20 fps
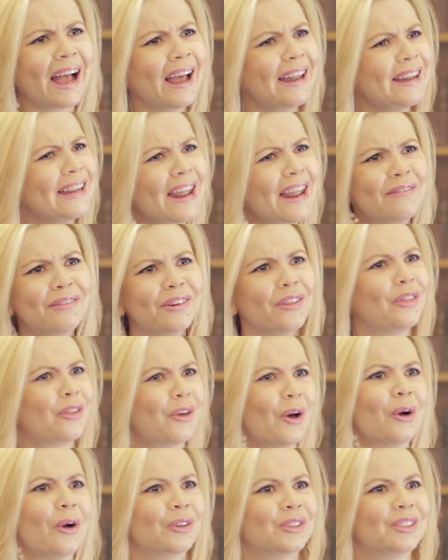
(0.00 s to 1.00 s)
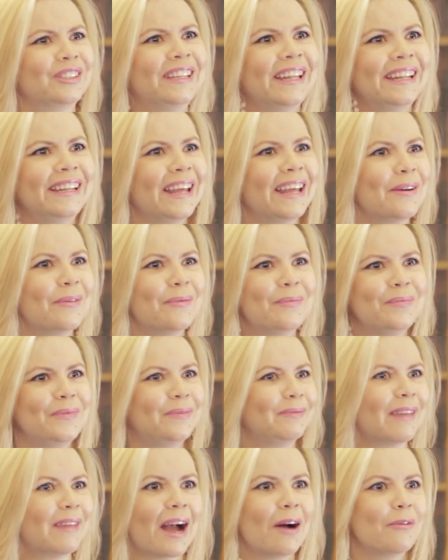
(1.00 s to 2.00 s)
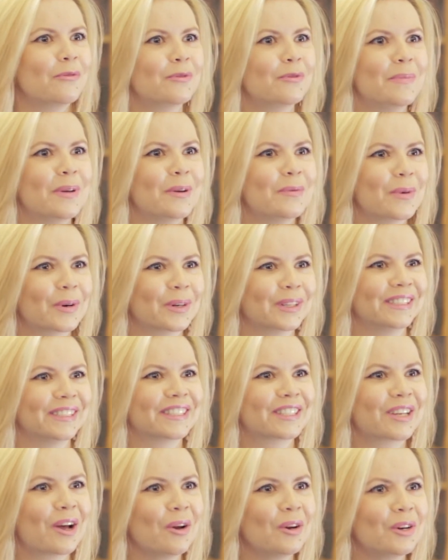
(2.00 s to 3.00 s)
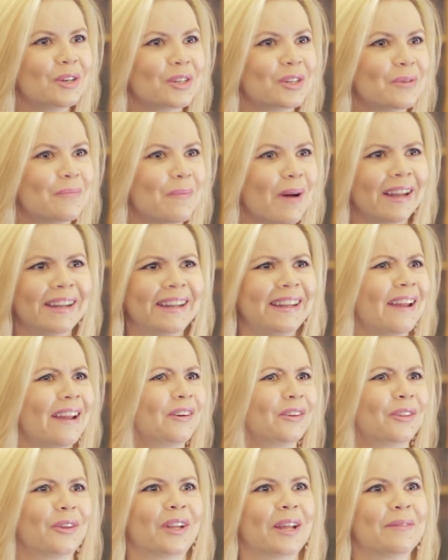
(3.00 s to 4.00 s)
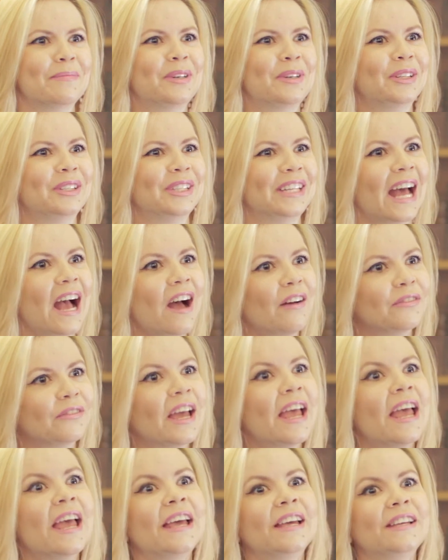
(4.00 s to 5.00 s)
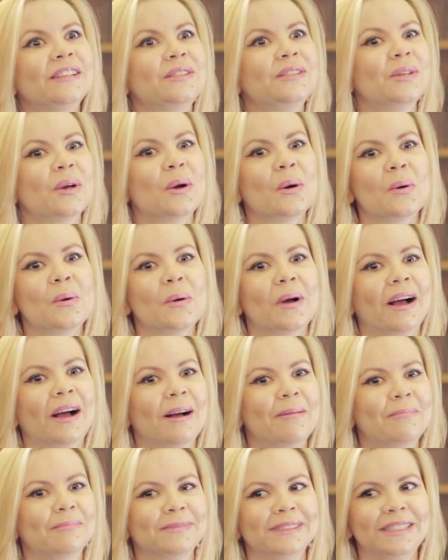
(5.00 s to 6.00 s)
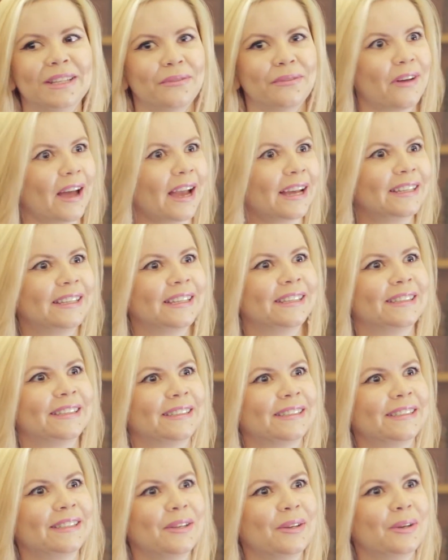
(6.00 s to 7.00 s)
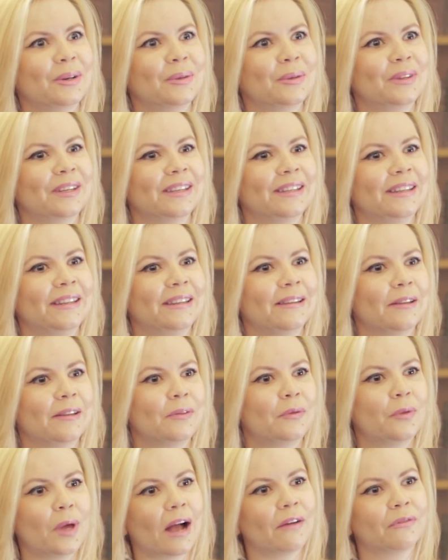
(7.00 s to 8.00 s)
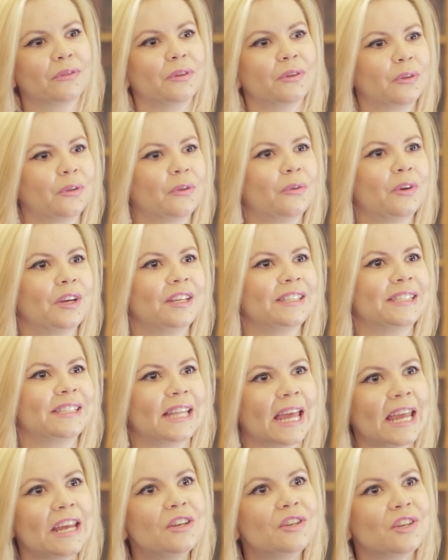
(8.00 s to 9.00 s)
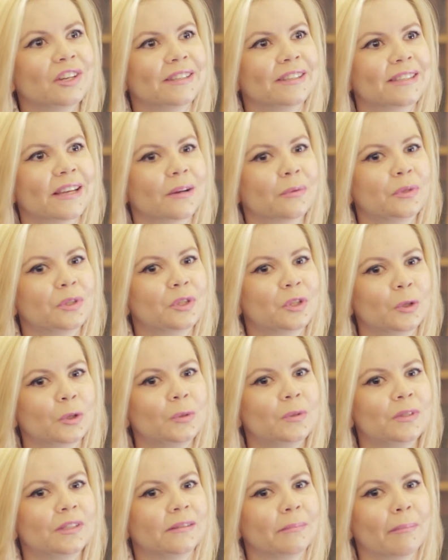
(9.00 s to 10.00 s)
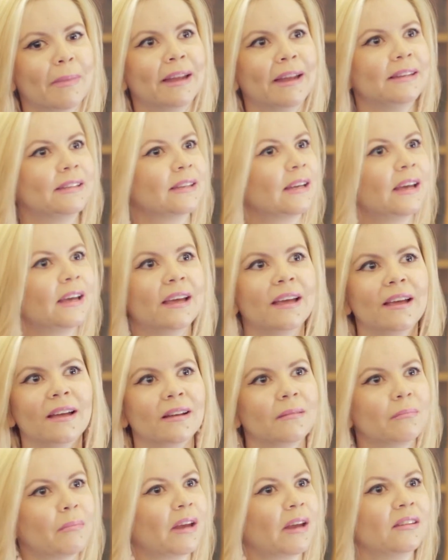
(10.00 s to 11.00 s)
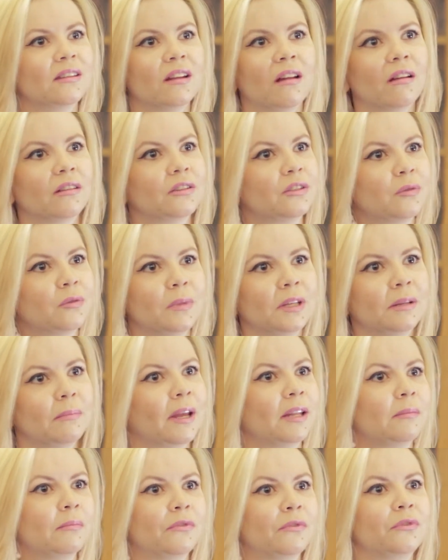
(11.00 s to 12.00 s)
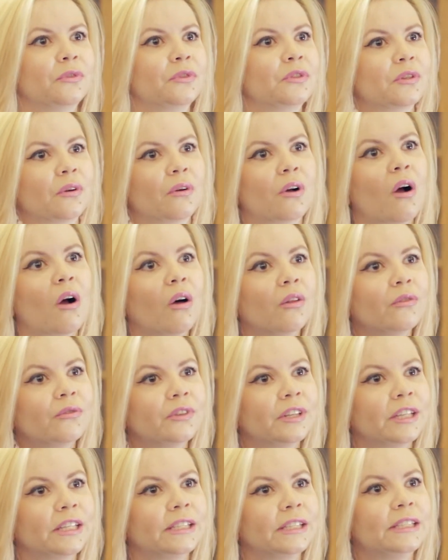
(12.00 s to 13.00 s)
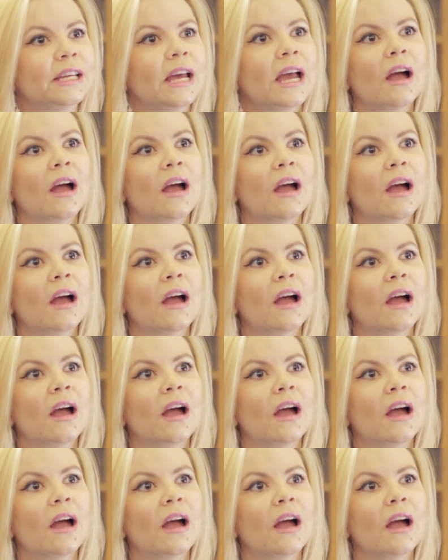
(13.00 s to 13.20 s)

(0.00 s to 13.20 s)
I never thought that there I will be awarded a scholarship. I never thought I'm good enough. So um, the fact that you know that after three stages I was chosen meant meant a lot to me. It made me feel so confident.